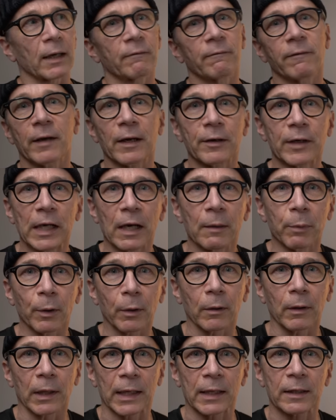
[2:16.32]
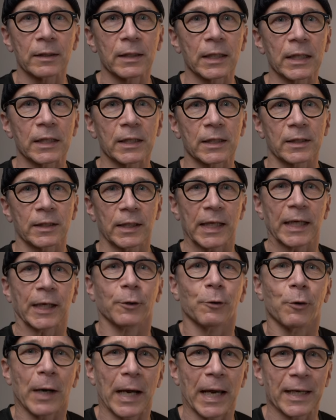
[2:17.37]
variable in this
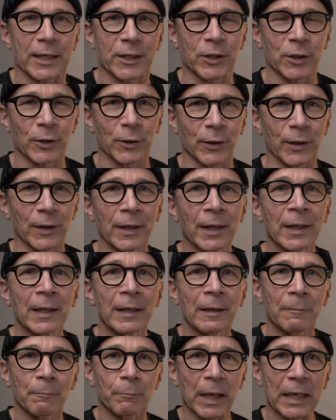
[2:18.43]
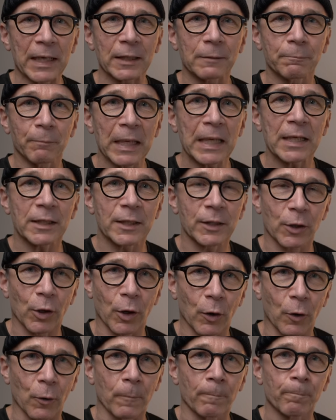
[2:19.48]
equation. But it means
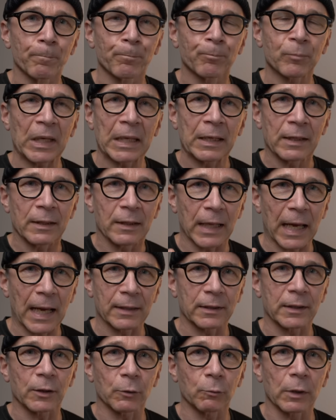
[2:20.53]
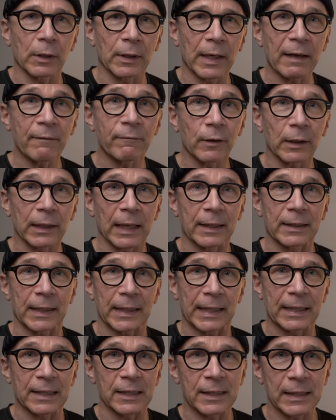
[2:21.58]
though that you will never get
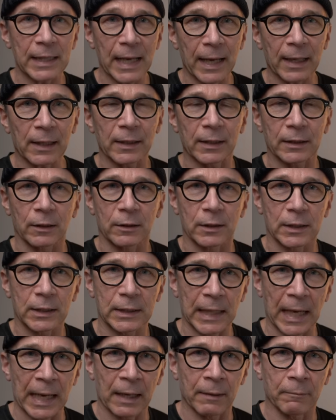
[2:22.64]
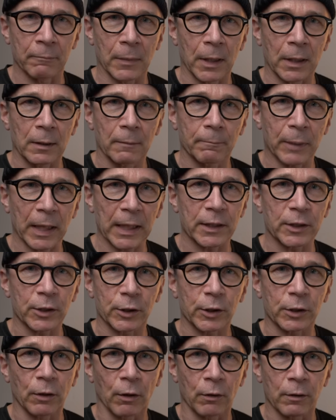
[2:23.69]
exactly the same
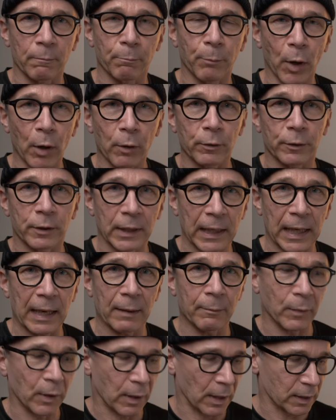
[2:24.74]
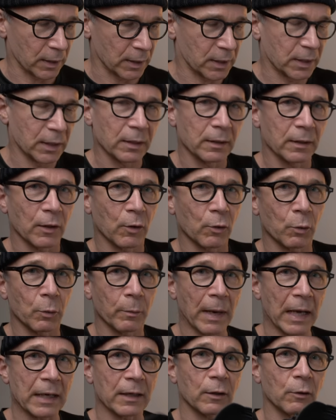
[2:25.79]
picture on both cameras, no
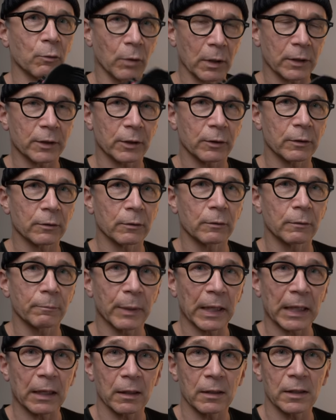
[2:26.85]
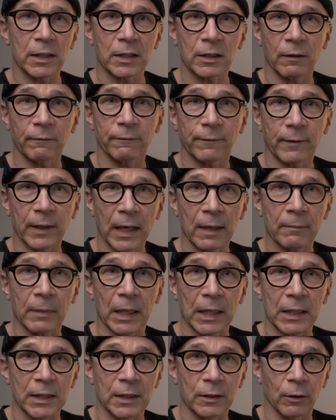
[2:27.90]
matter what you do, because the frame
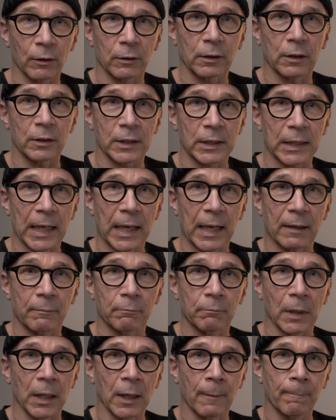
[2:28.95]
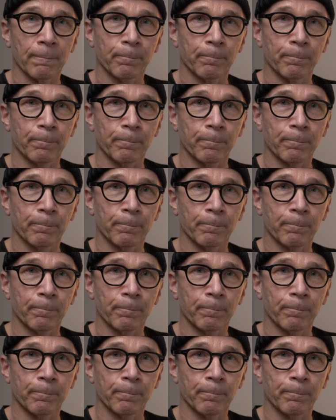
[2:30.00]
is not the same